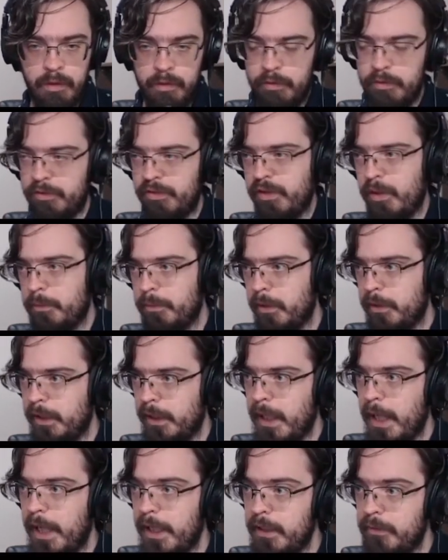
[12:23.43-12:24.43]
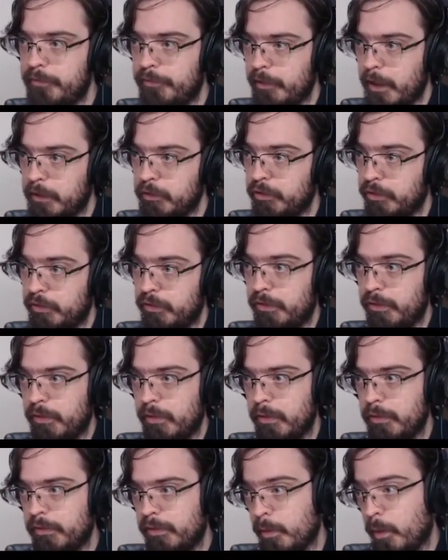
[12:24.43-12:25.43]
Step ID 8, fraction
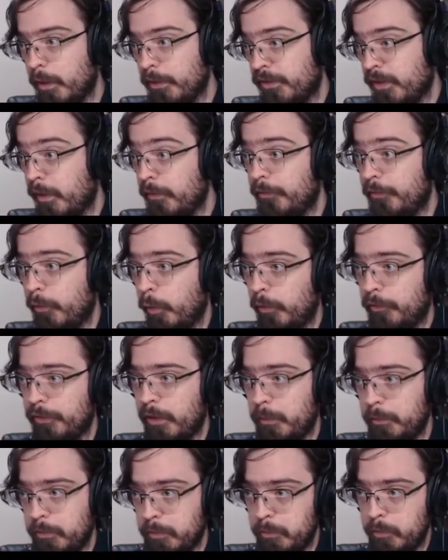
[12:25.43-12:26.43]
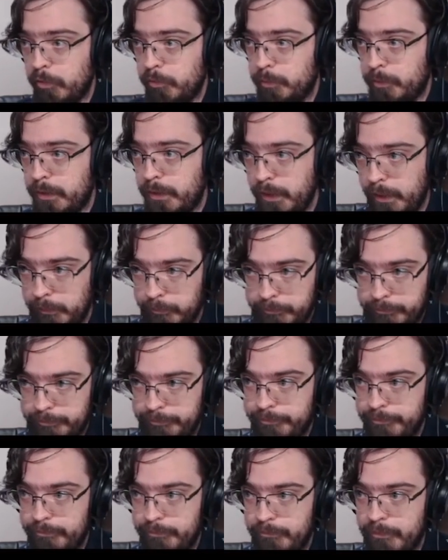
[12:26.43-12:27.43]
0. So I save 4 frames of movement now.
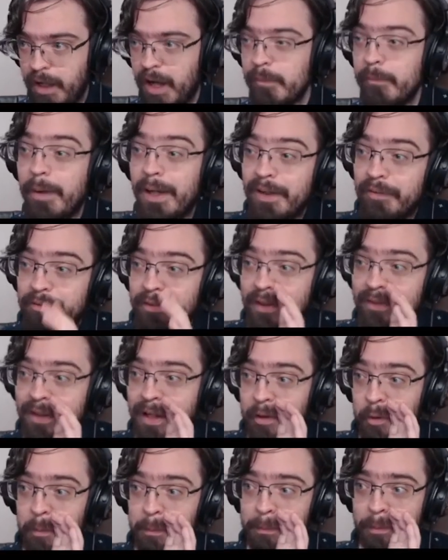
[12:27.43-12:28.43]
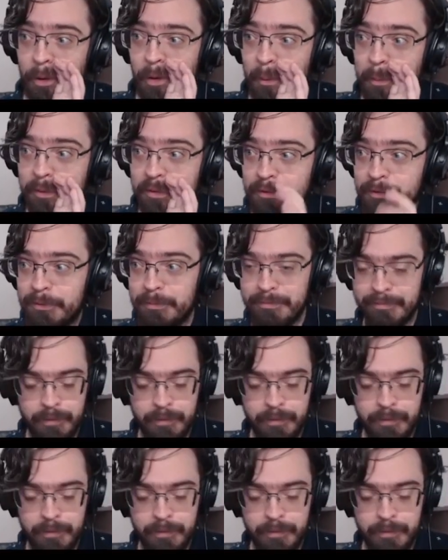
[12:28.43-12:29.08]
I may have done that on purpose.